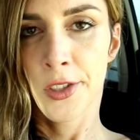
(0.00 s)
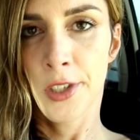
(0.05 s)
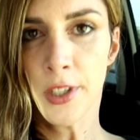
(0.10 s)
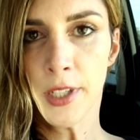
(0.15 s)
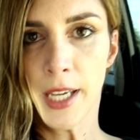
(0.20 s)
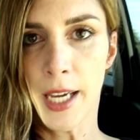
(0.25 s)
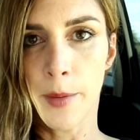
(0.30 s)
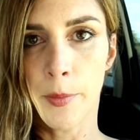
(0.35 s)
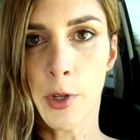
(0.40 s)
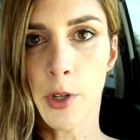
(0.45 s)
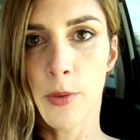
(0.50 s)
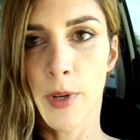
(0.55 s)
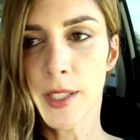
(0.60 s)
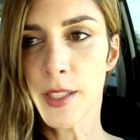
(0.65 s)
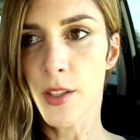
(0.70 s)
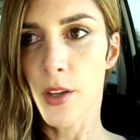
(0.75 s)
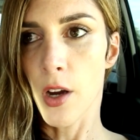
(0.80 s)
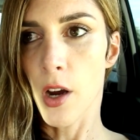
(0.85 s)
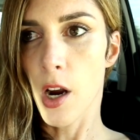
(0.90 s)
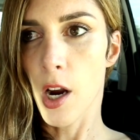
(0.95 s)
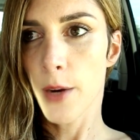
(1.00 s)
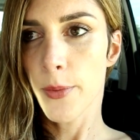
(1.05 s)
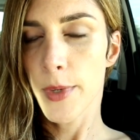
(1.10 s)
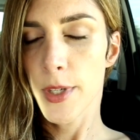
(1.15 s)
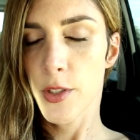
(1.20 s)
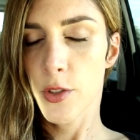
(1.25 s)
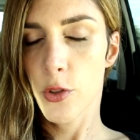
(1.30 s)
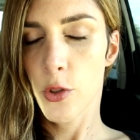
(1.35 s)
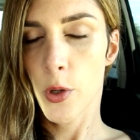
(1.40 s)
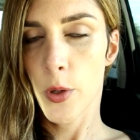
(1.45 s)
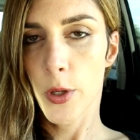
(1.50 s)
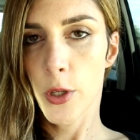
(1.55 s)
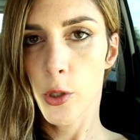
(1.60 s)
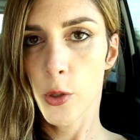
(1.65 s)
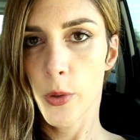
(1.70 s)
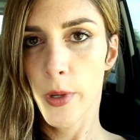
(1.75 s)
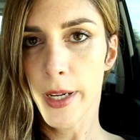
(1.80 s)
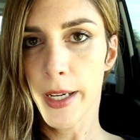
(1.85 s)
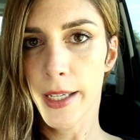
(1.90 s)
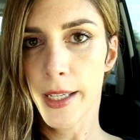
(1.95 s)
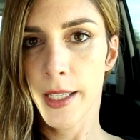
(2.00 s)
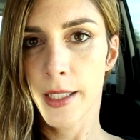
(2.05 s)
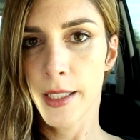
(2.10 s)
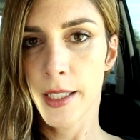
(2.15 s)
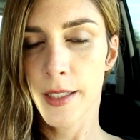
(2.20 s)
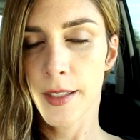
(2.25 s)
Okay, I'm gonna run to the hardware store real quick and